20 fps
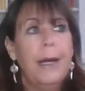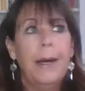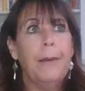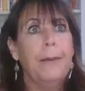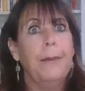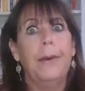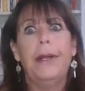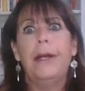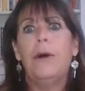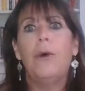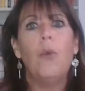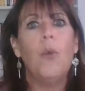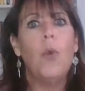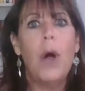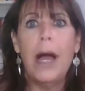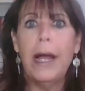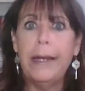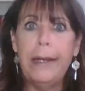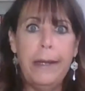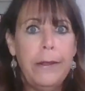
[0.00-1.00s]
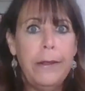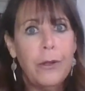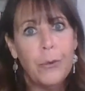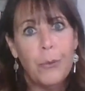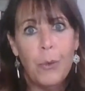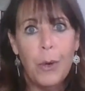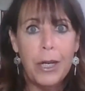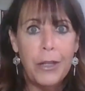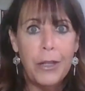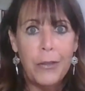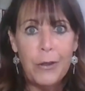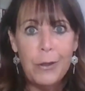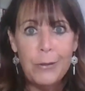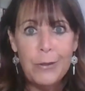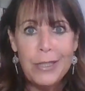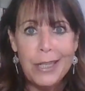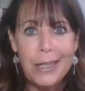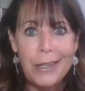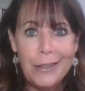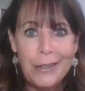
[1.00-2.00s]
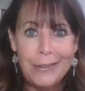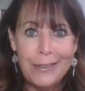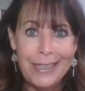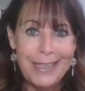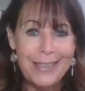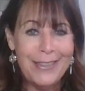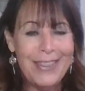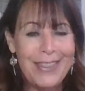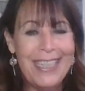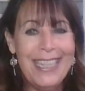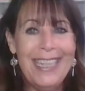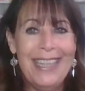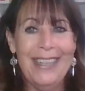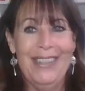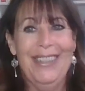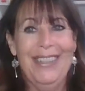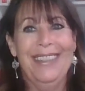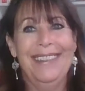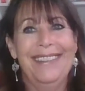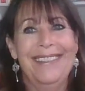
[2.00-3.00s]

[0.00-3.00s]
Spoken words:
And we don't want either one of those scenarios either.